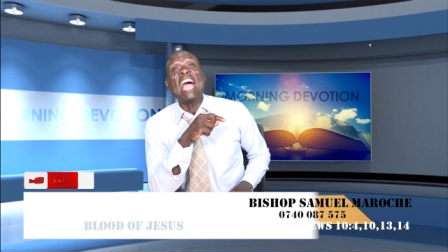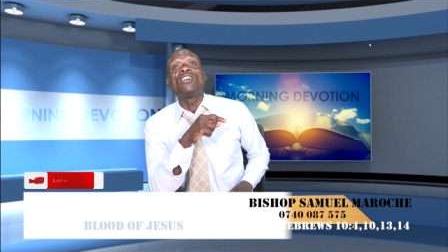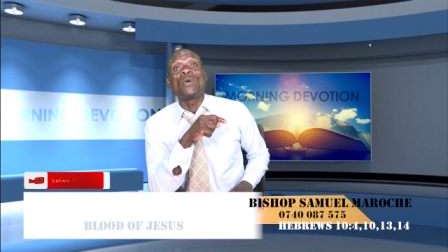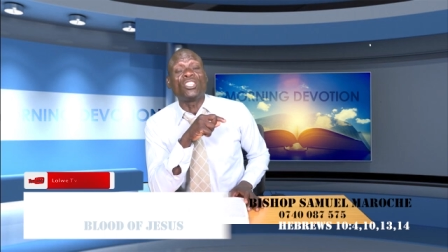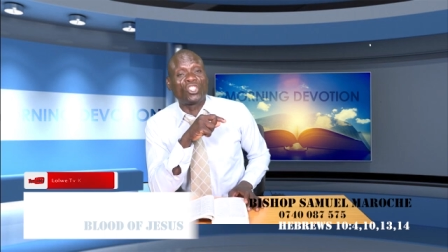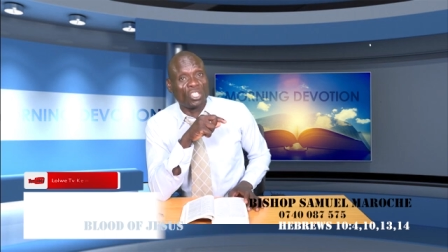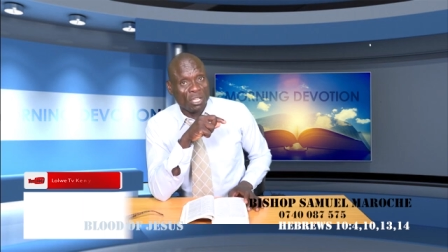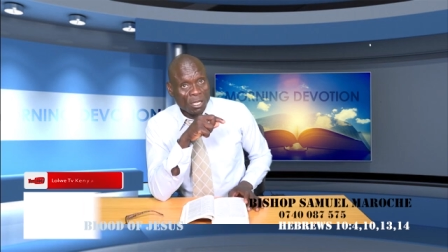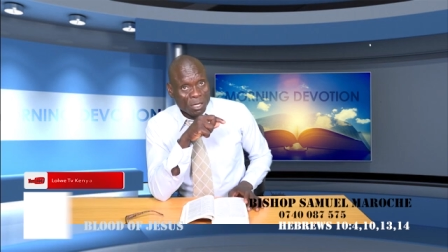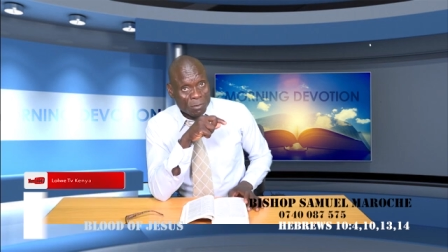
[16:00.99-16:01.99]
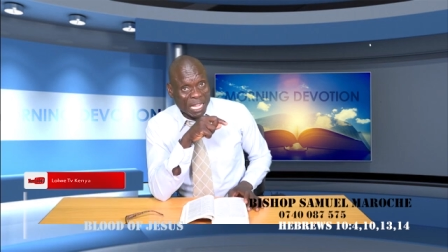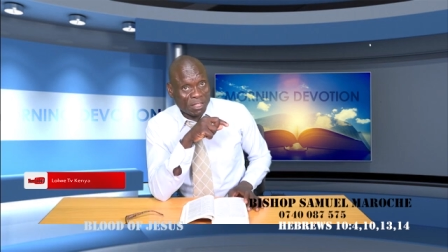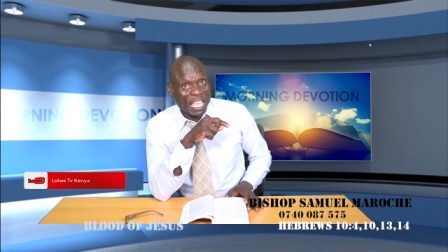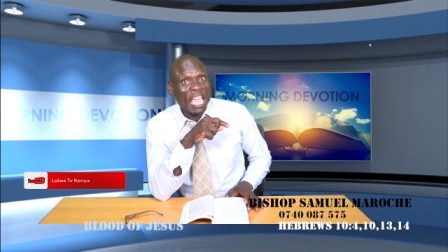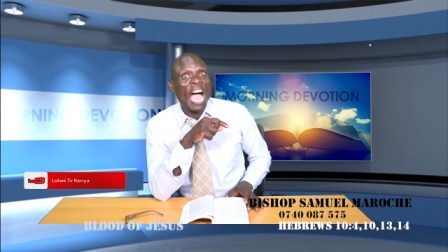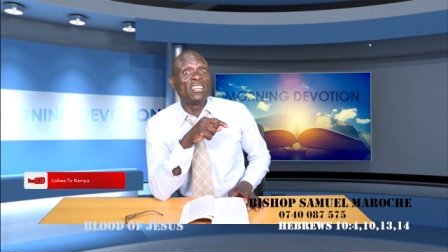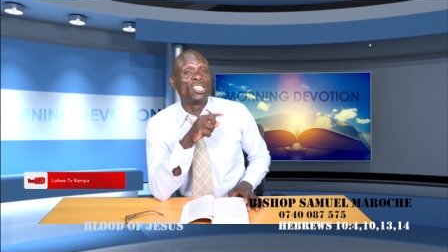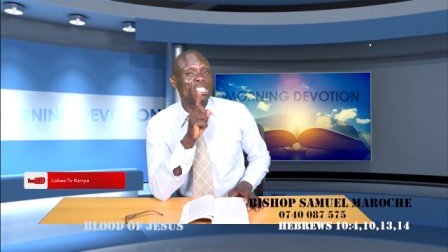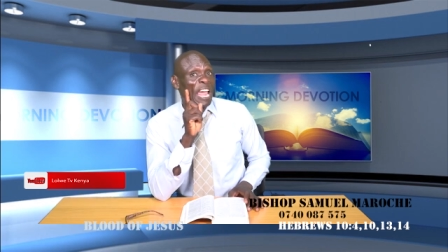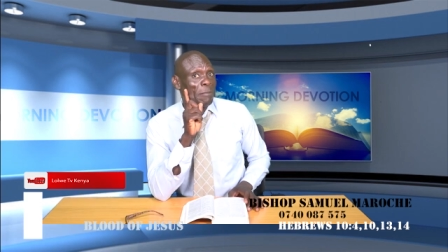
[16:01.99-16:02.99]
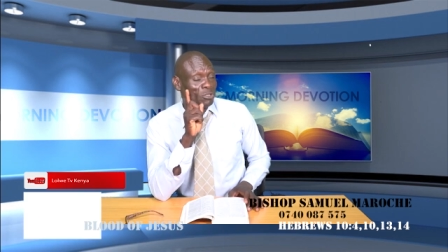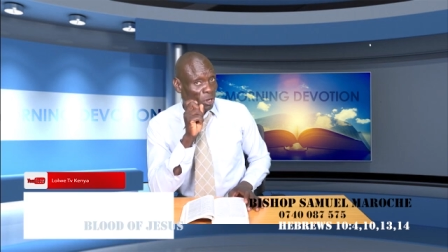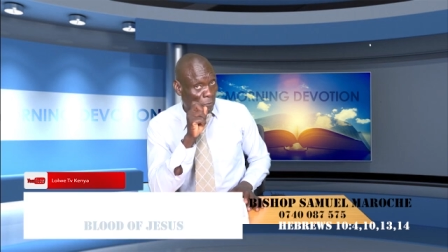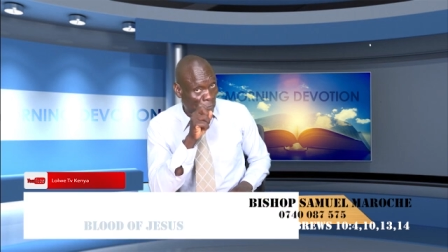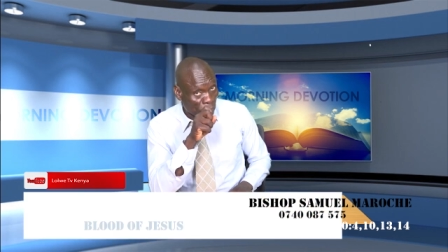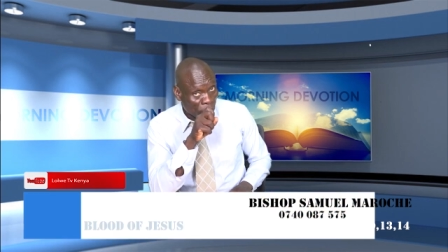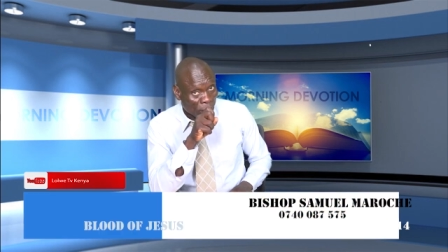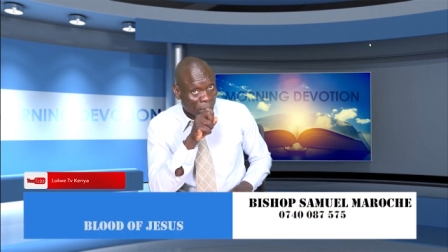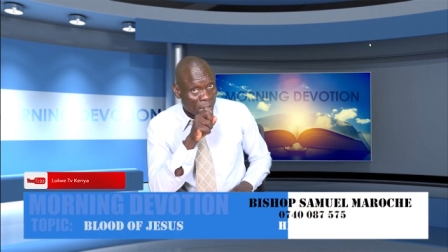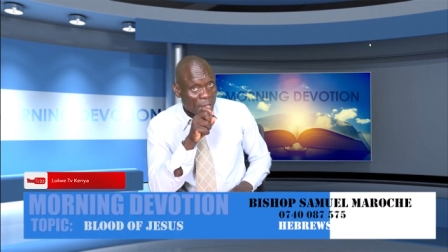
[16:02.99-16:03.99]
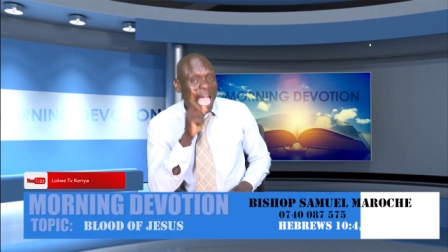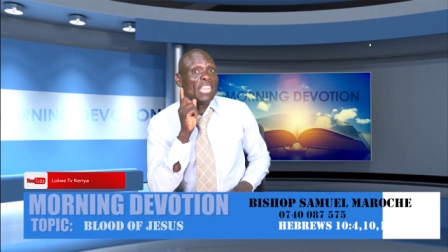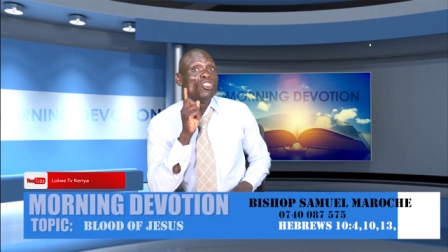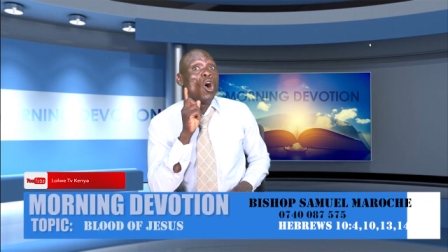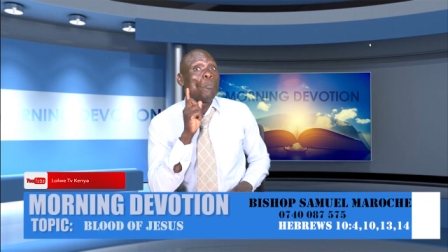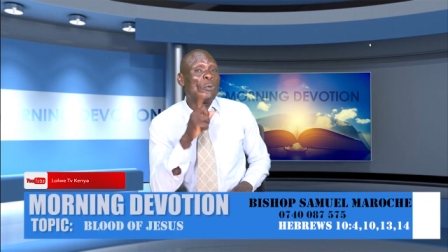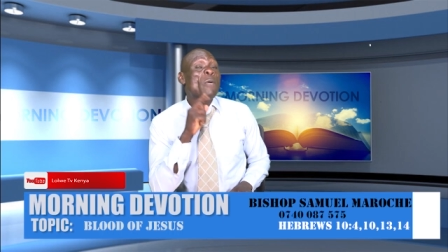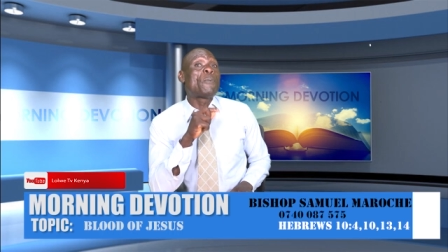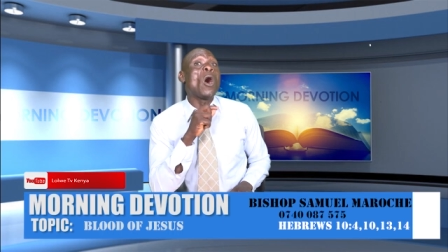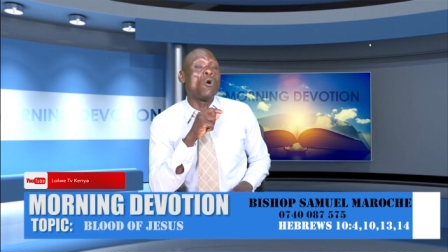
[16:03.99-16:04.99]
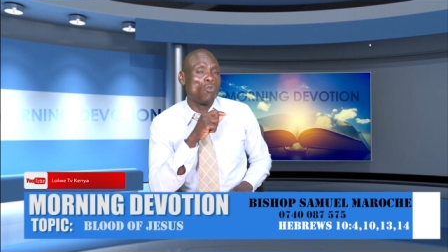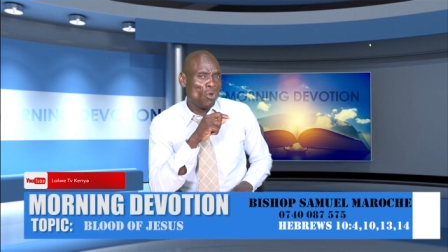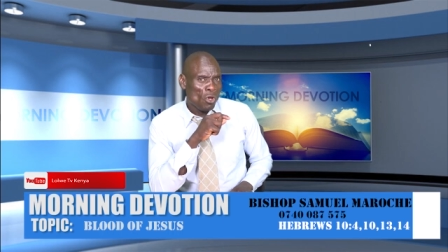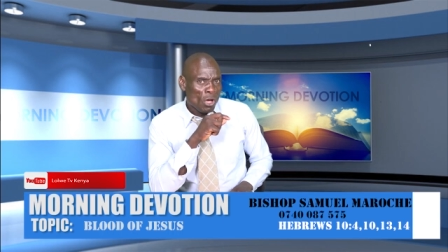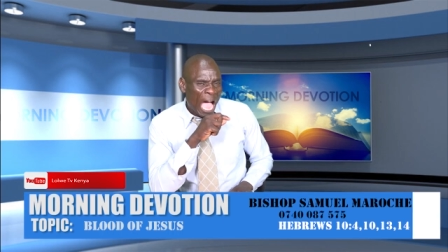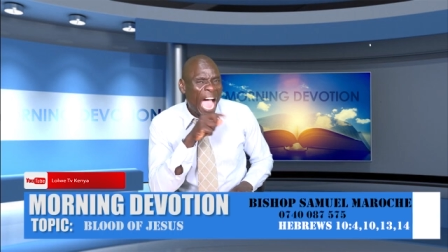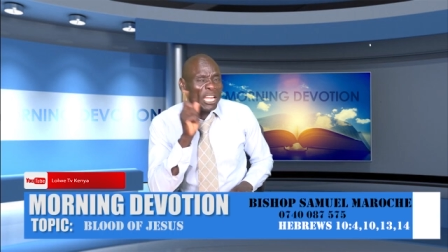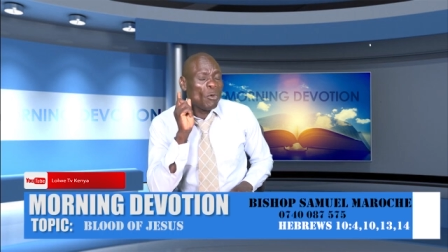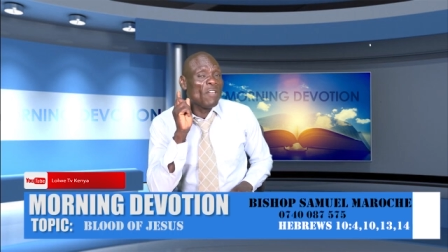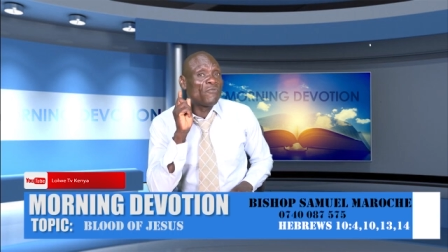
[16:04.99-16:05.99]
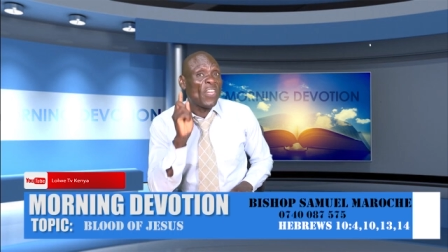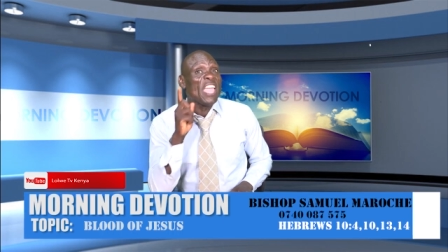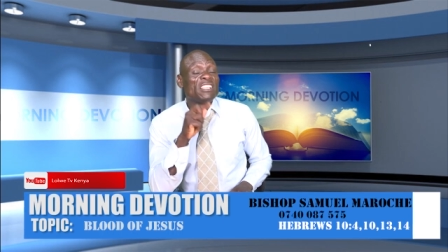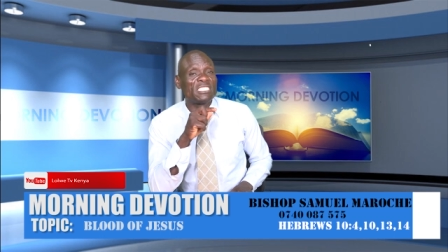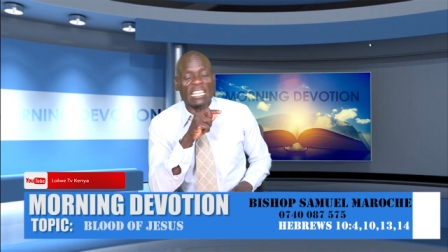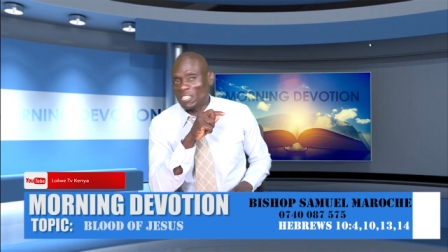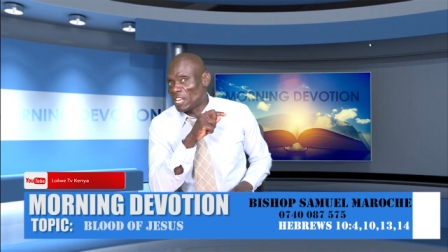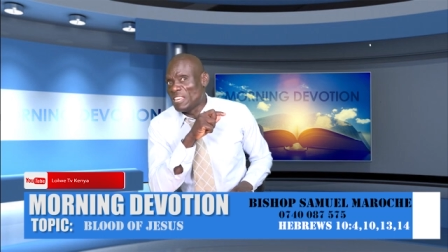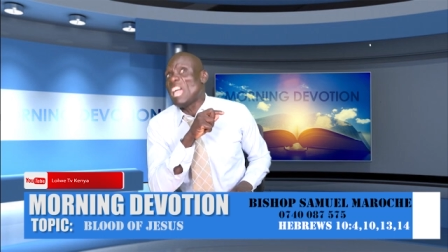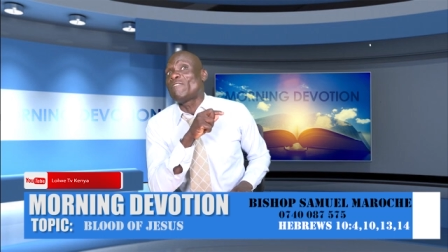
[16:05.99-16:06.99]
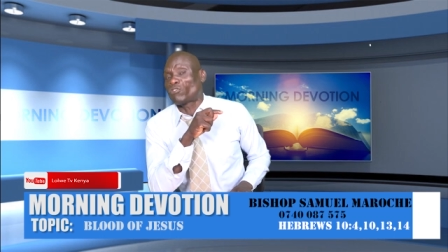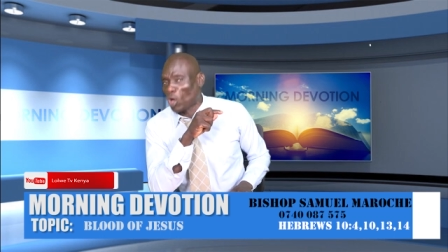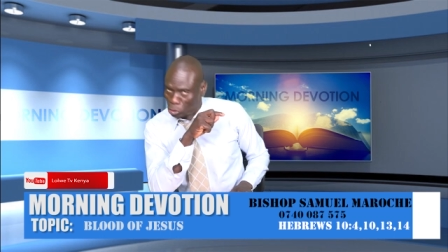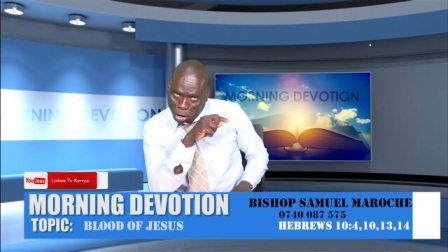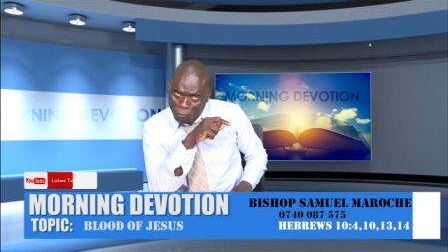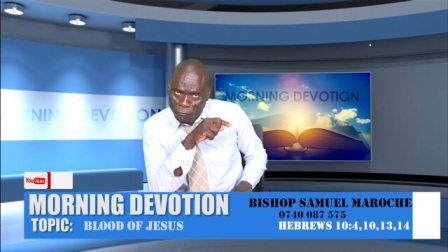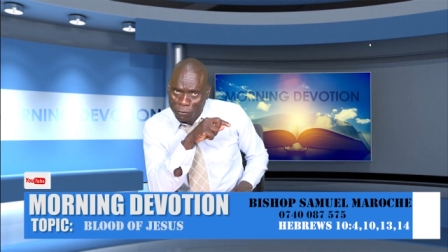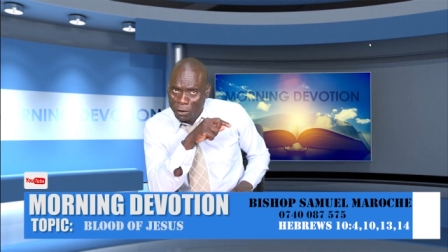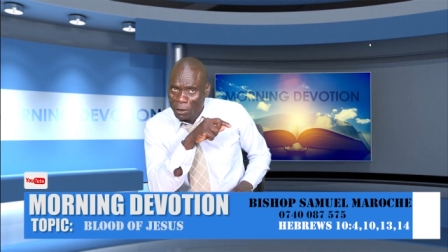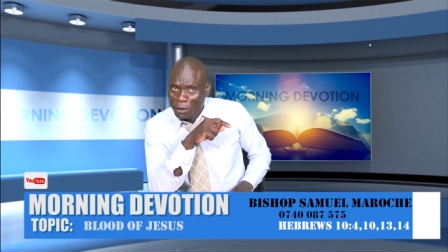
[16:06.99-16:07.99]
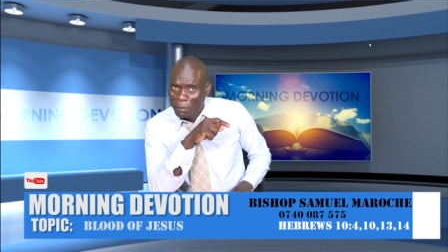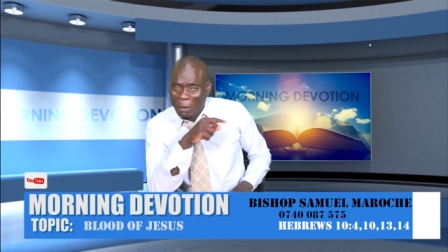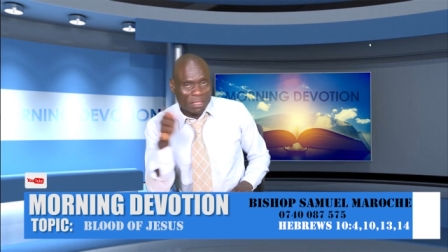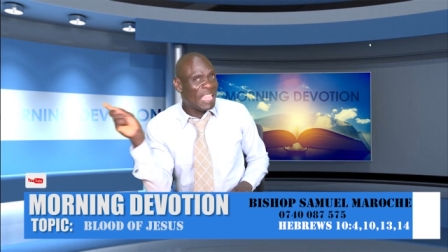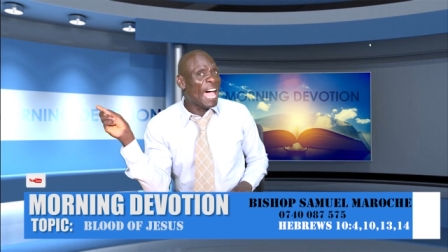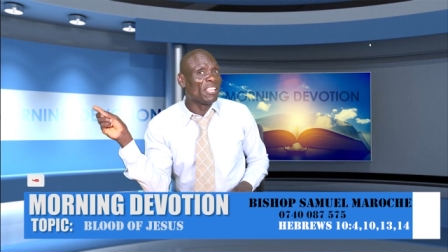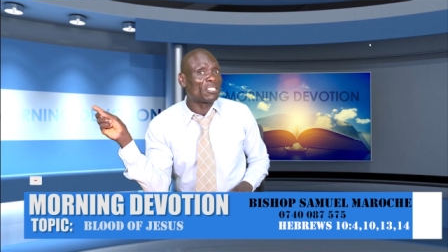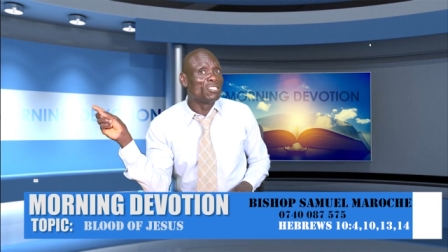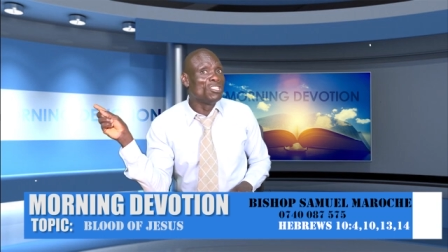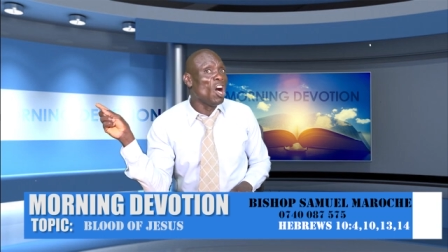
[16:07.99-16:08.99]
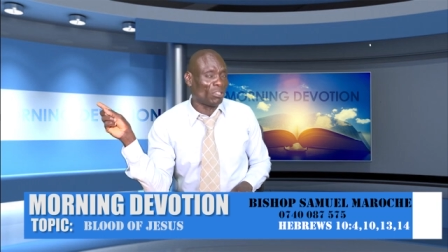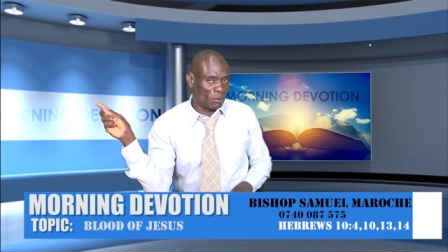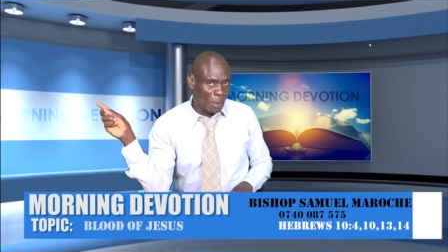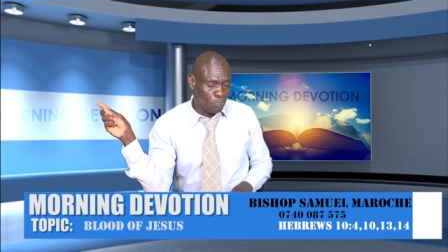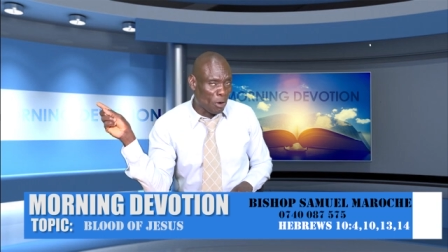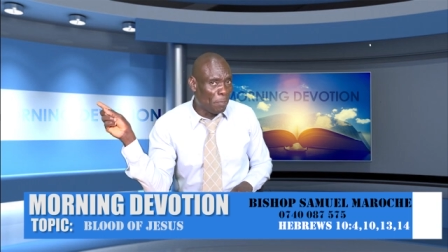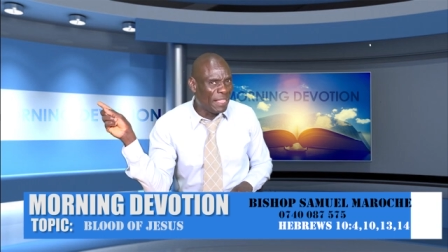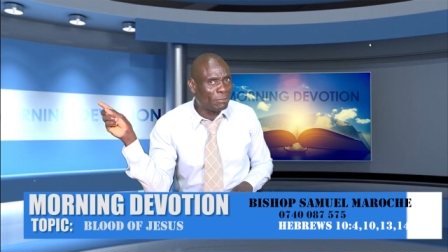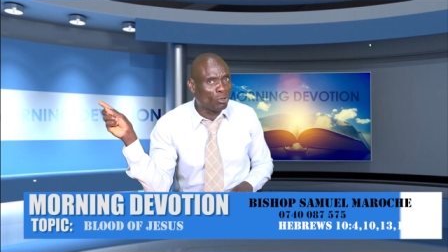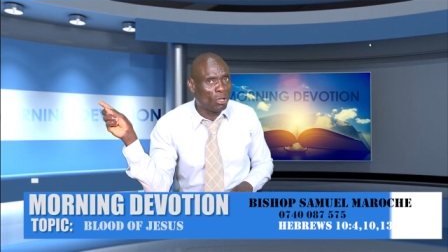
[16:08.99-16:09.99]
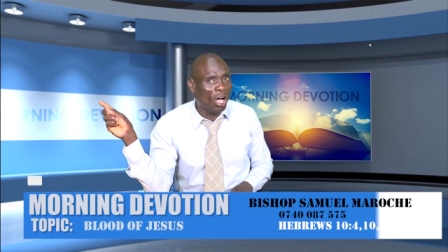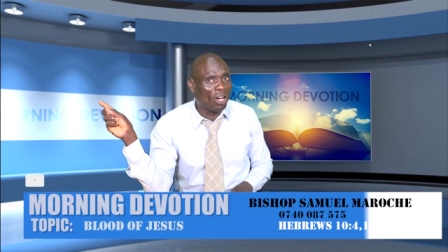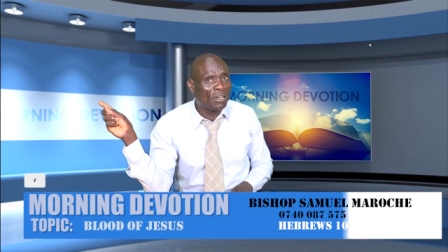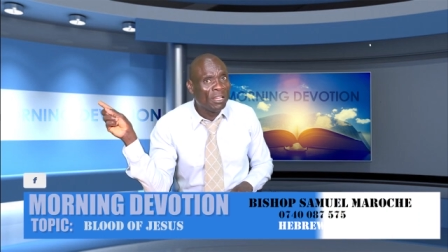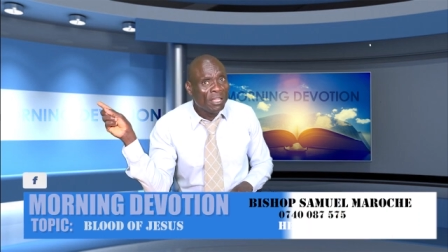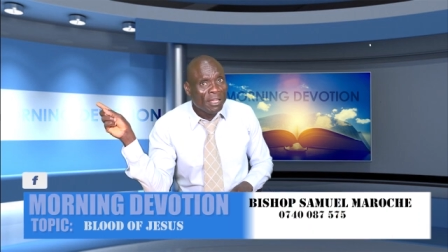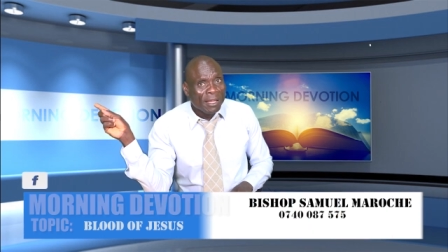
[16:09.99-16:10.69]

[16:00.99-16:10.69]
the language that they had dreamt of. I know people are doing things that they never thought of. But that is not the problem to God.